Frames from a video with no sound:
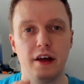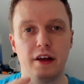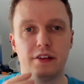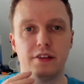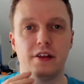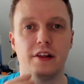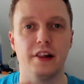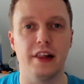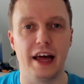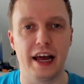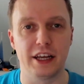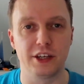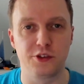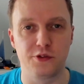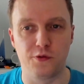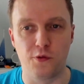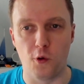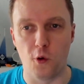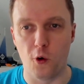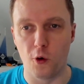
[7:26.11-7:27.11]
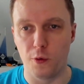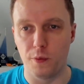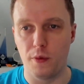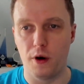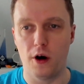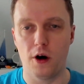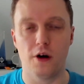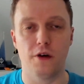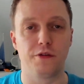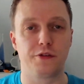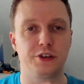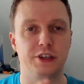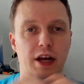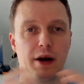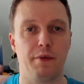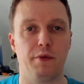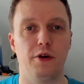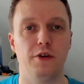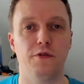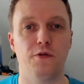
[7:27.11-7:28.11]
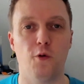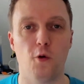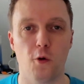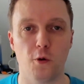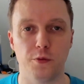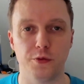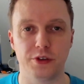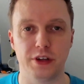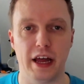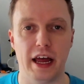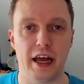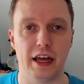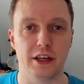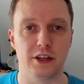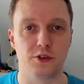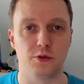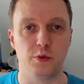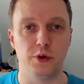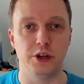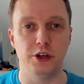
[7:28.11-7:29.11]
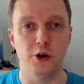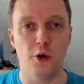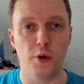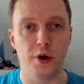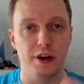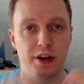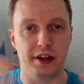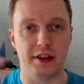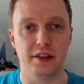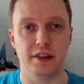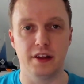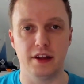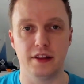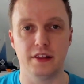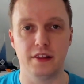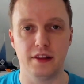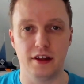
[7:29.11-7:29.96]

the last form of Xamarin Forms as we know it in, in,